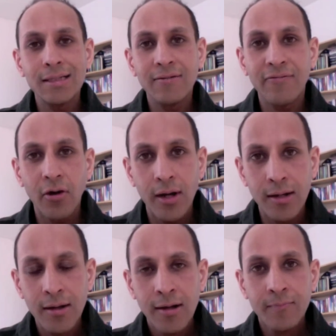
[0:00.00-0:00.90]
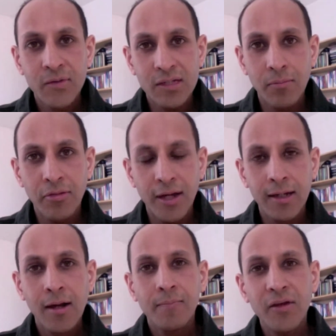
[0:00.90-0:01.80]
define something.
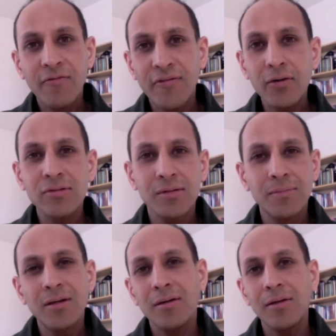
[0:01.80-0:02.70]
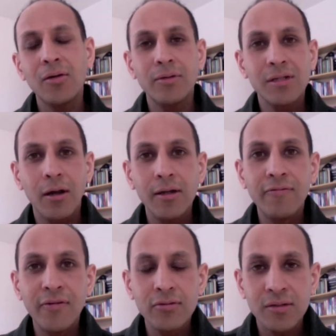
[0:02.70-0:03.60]
You feel some, it's like you
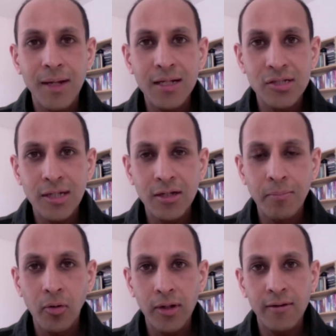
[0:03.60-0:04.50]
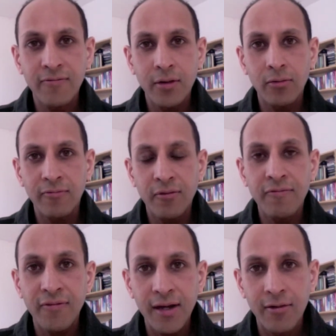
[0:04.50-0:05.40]
feel some energy in your body, you feel the
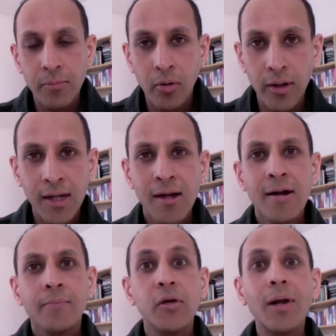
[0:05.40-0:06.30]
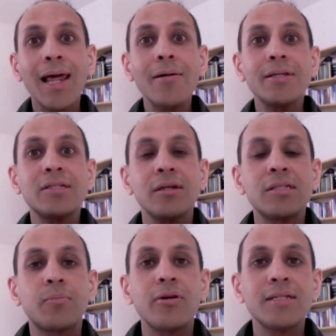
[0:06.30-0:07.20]
fear in your body. You allow it to
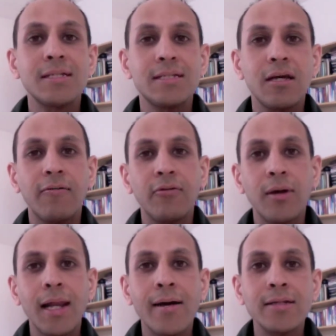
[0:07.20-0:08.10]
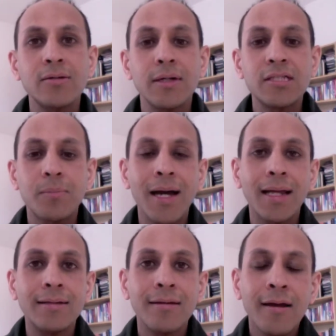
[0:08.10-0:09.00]
express itself, you allow it to expand.